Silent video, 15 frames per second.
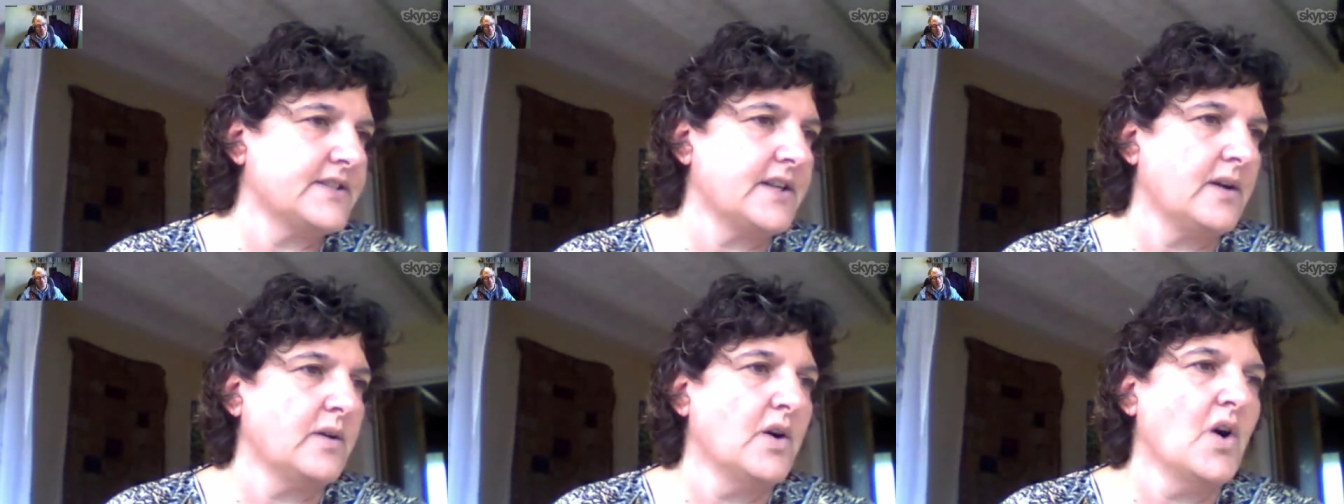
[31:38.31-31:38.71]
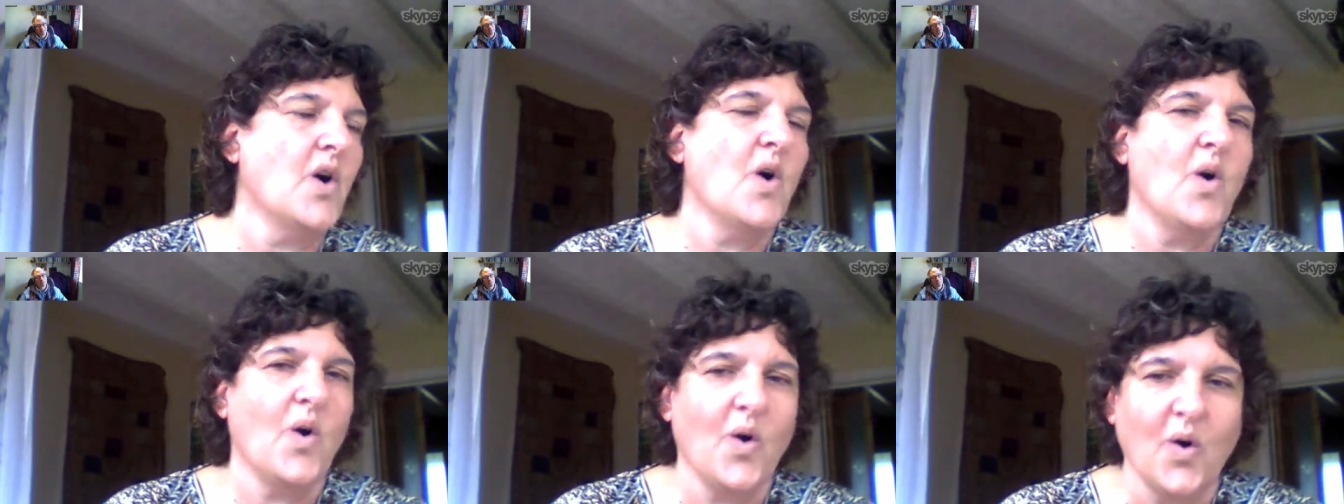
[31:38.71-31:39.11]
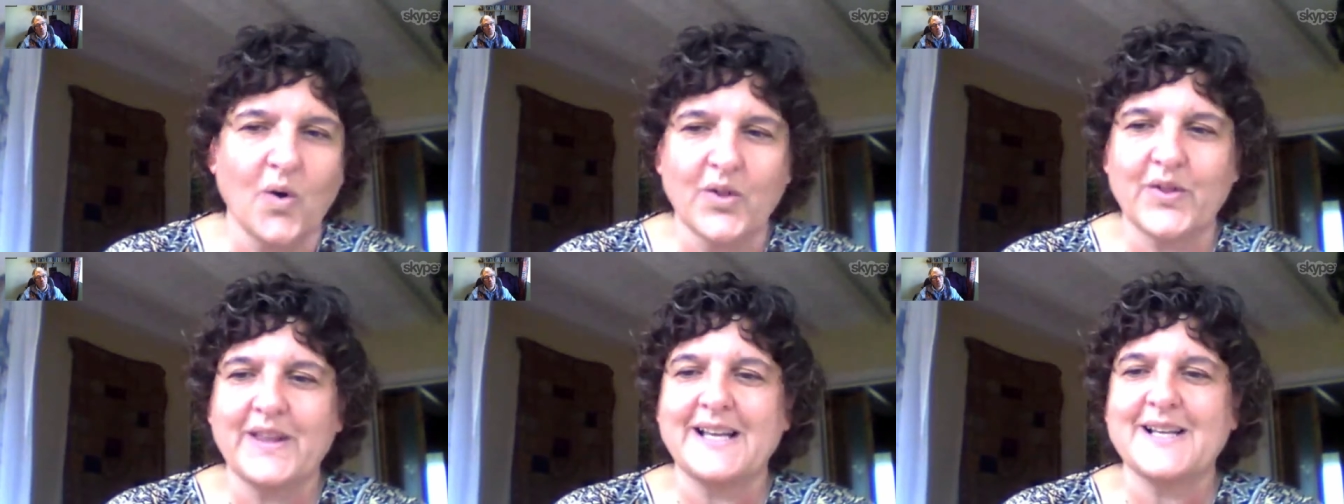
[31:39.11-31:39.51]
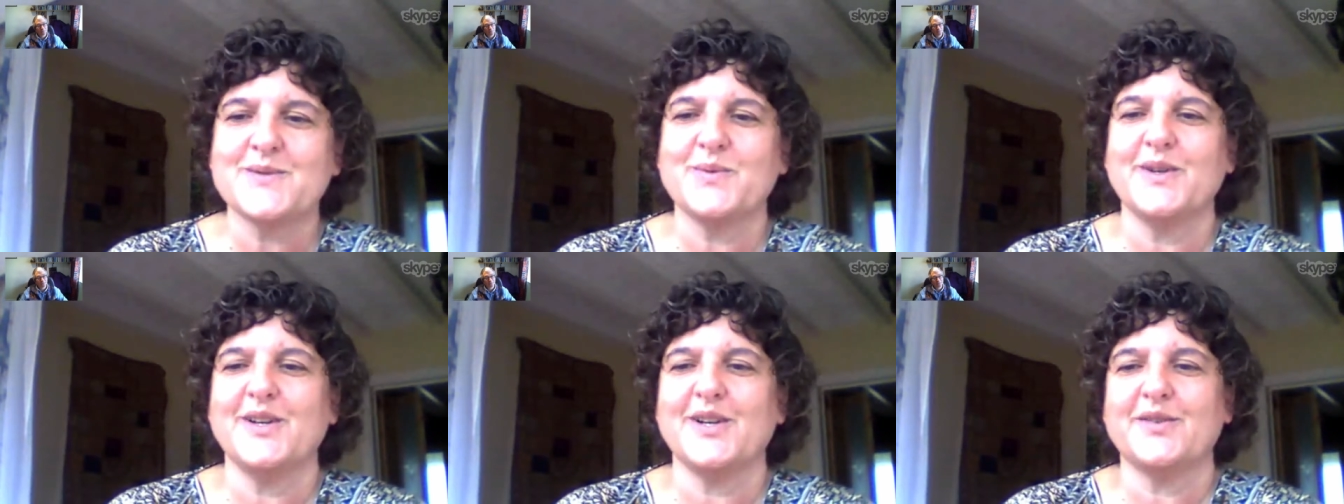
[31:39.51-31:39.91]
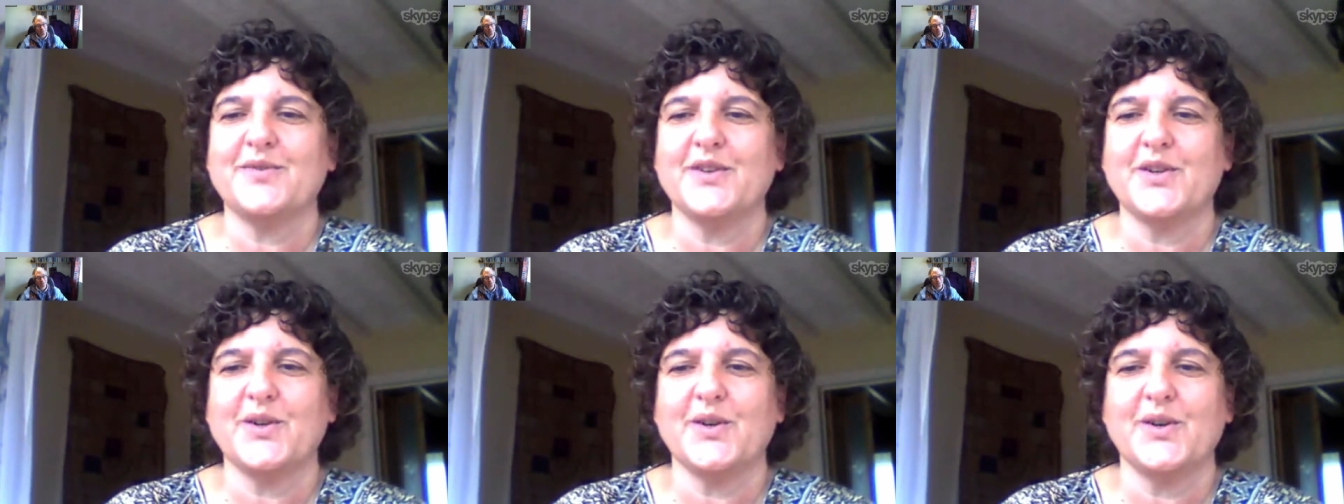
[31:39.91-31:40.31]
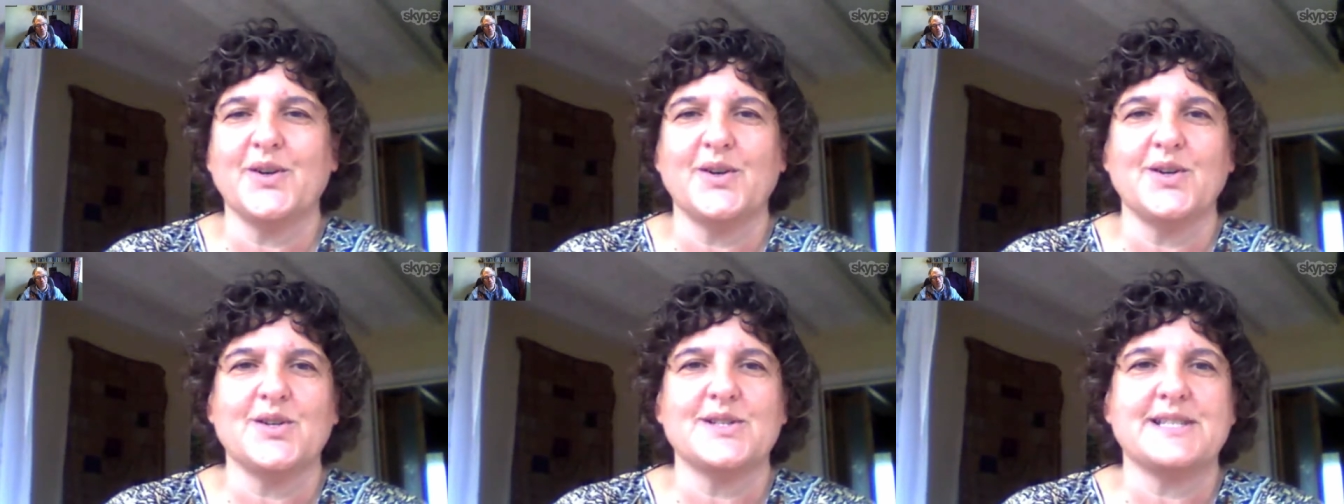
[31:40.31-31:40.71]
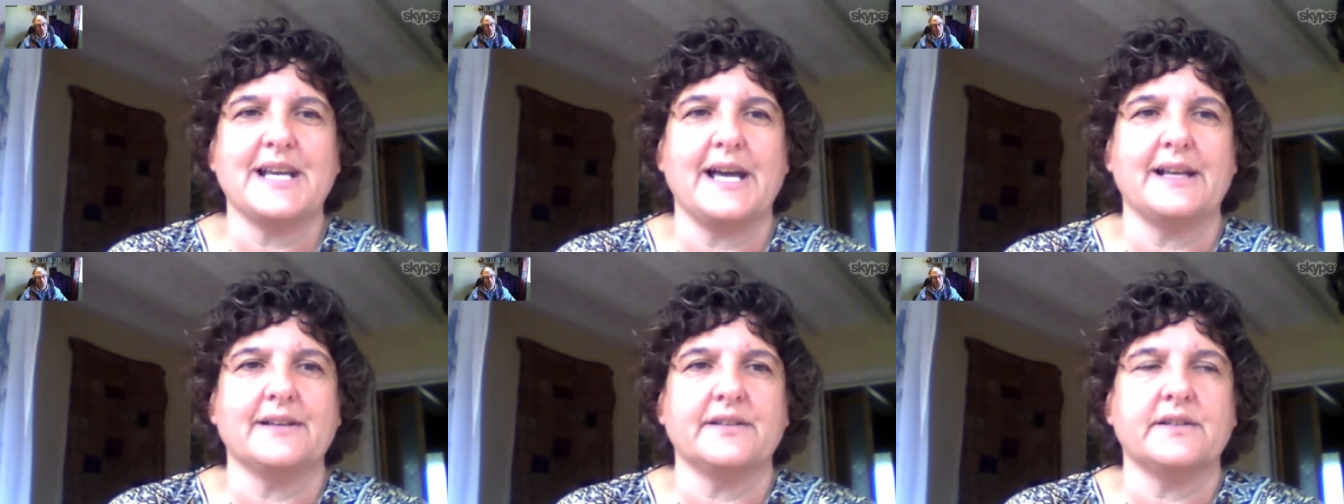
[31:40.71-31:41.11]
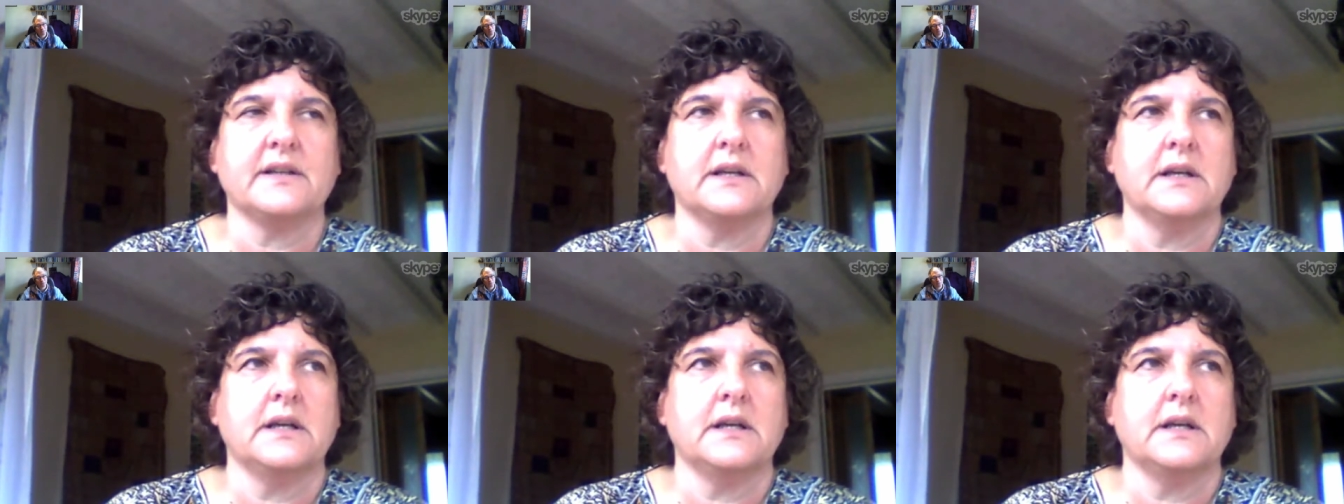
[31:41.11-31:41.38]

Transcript: You know all things work for good and